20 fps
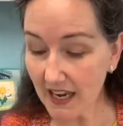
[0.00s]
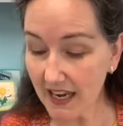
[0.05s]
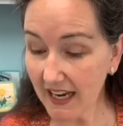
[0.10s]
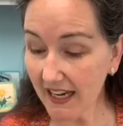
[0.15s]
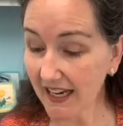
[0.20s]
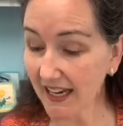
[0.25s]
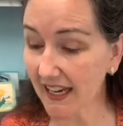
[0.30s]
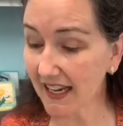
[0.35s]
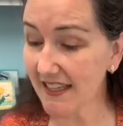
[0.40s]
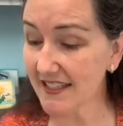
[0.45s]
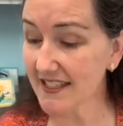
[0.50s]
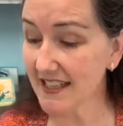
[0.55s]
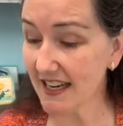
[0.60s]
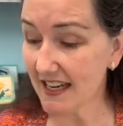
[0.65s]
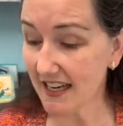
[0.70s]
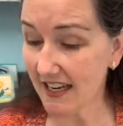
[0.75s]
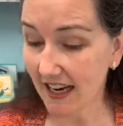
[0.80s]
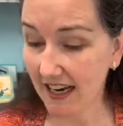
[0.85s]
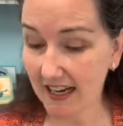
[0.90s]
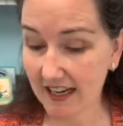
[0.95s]
And
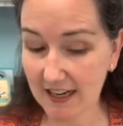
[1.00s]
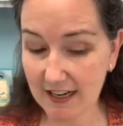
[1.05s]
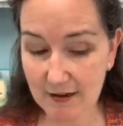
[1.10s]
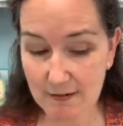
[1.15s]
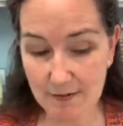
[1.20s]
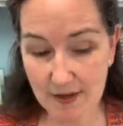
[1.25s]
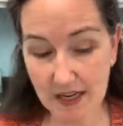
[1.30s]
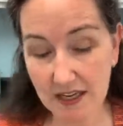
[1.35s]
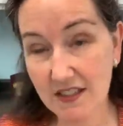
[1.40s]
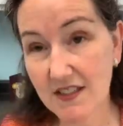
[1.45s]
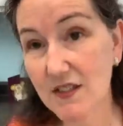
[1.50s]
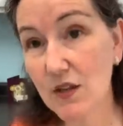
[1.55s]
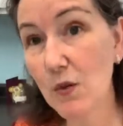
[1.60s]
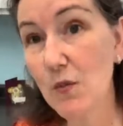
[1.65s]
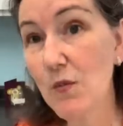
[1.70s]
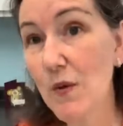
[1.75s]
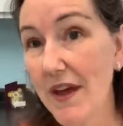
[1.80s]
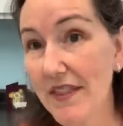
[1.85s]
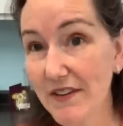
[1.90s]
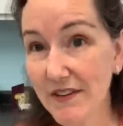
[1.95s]
so
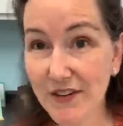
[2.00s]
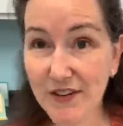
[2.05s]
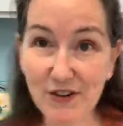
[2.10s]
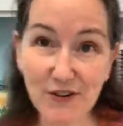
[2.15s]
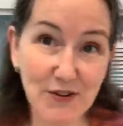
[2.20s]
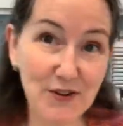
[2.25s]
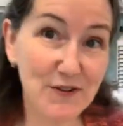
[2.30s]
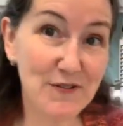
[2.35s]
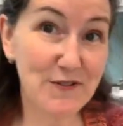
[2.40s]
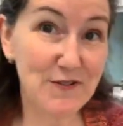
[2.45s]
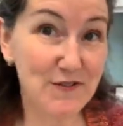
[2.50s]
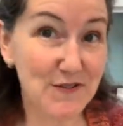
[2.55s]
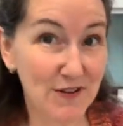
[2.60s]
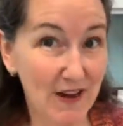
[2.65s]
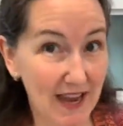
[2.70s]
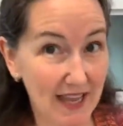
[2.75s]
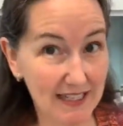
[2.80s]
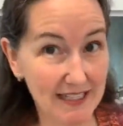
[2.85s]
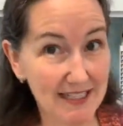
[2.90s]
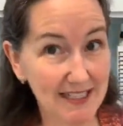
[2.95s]
whether your
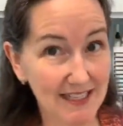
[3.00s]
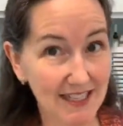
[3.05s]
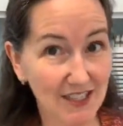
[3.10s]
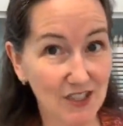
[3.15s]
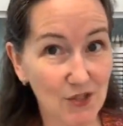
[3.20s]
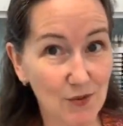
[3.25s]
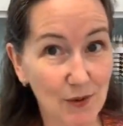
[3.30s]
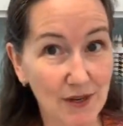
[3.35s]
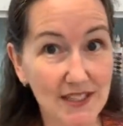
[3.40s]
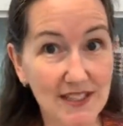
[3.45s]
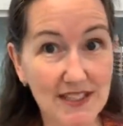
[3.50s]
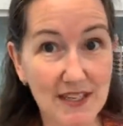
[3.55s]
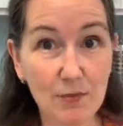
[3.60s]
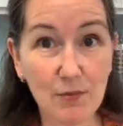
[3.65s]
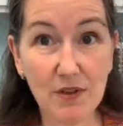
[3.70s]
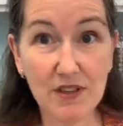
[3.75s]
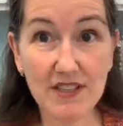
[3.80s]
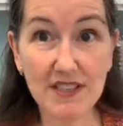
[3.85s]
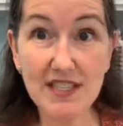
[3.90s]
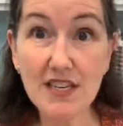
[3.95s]
friend that you want to stamp
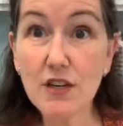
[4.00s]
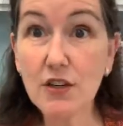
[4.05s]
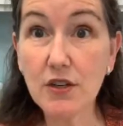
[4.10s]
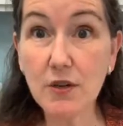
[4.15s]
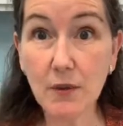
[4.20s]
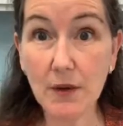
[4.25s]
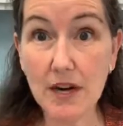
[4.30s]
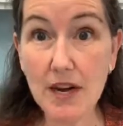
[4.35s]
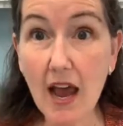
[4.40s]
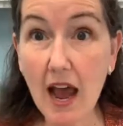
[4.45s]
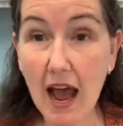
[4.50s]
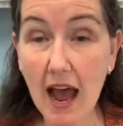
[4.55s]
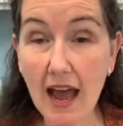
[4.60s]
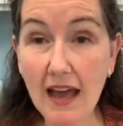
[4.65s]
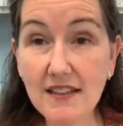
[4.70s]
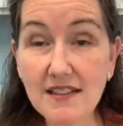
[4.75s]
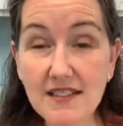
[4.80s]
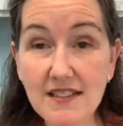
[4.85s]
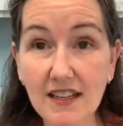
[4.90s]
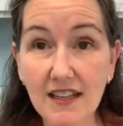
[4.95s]
with is near you or
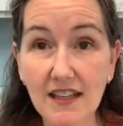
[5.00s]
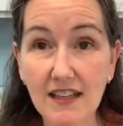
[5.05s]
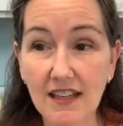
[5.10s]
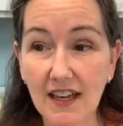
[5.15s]
not,